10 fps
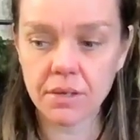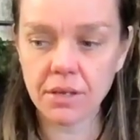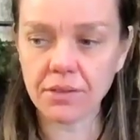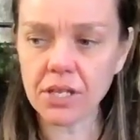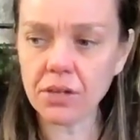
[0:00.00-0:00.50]

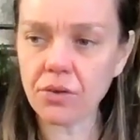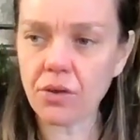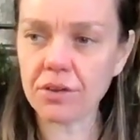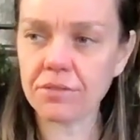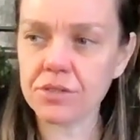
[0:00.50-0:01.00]
I think a lot
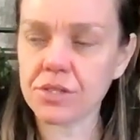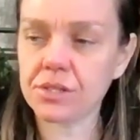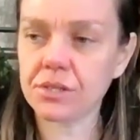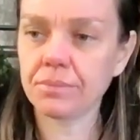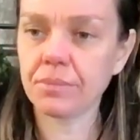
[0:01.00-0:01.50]
of
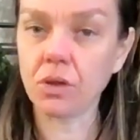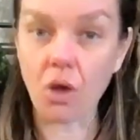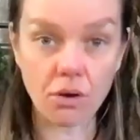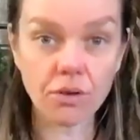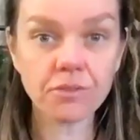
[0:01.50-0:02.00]
us
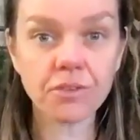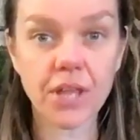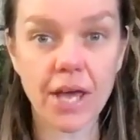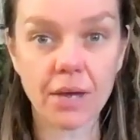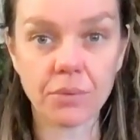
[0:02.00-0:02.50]
long for
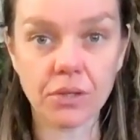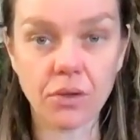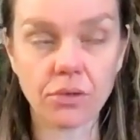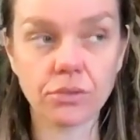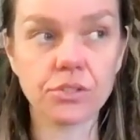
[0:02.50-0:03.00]
that. We
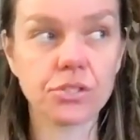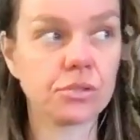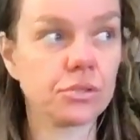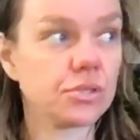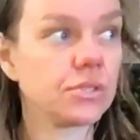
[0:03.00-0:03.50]
long
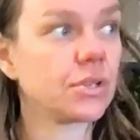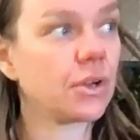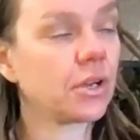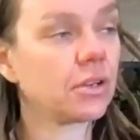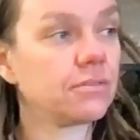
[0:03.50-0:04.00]
to
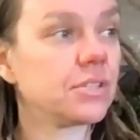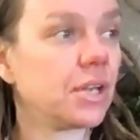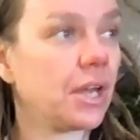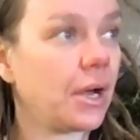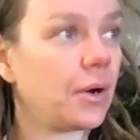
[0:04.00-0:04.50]
serve, to
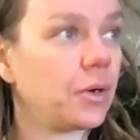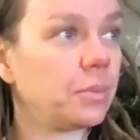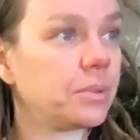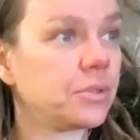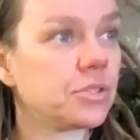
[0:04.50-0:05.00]

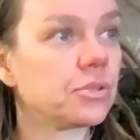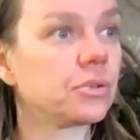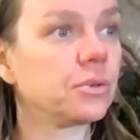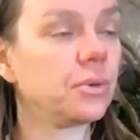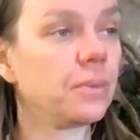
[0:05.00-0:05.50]
help,
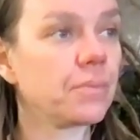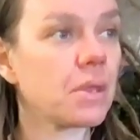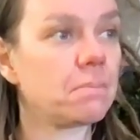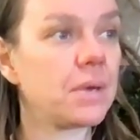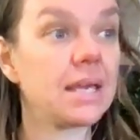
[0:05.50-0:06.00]
to
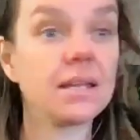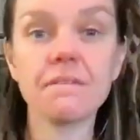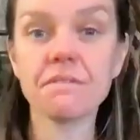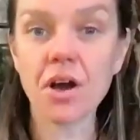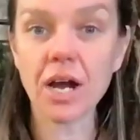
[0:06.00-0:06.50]
be in
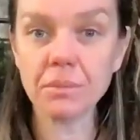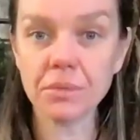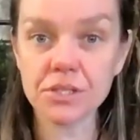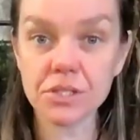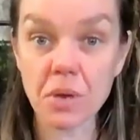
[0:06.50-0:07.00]

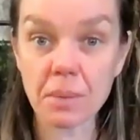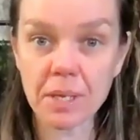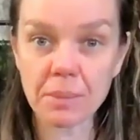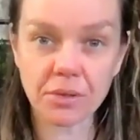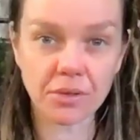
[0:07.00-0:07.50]
environments where
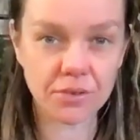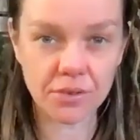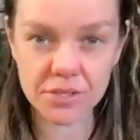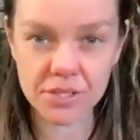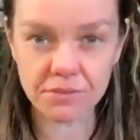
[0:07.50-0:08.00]
people are
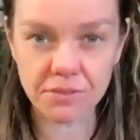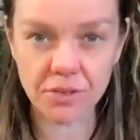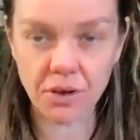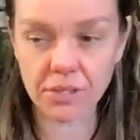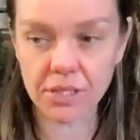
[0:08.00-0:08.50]
thirsty for
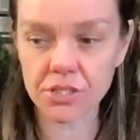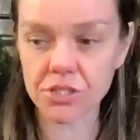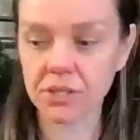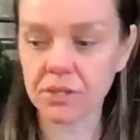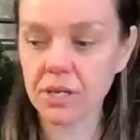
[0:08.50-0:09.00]
knowledge.
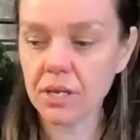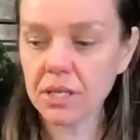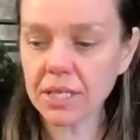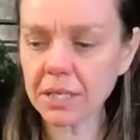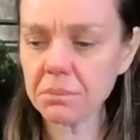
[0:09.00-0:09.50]
And
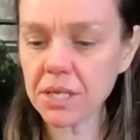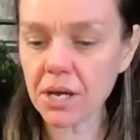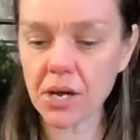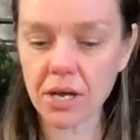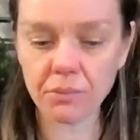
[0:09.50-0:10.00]
that can be
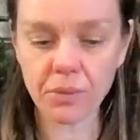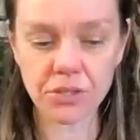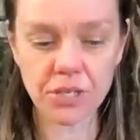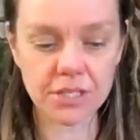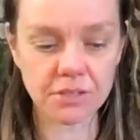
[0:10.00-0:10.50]
hard when you
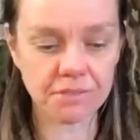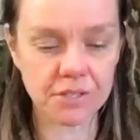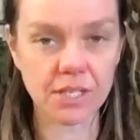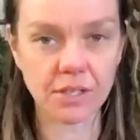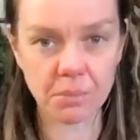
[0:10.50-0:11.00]
need to
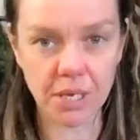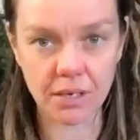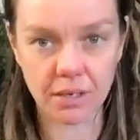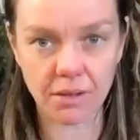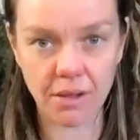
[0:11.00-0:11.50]
physically be in
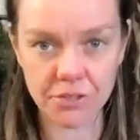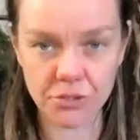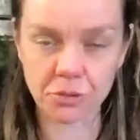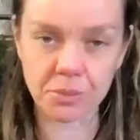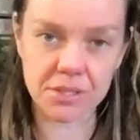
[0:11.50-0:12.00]
a
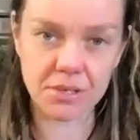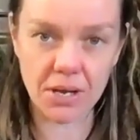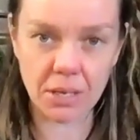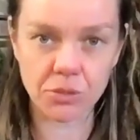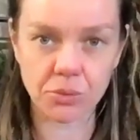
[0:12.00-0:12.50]
classroom and sign
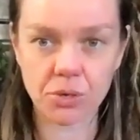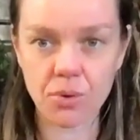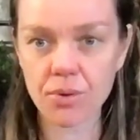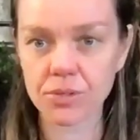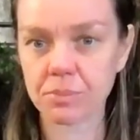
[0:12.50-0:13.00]
up to a course.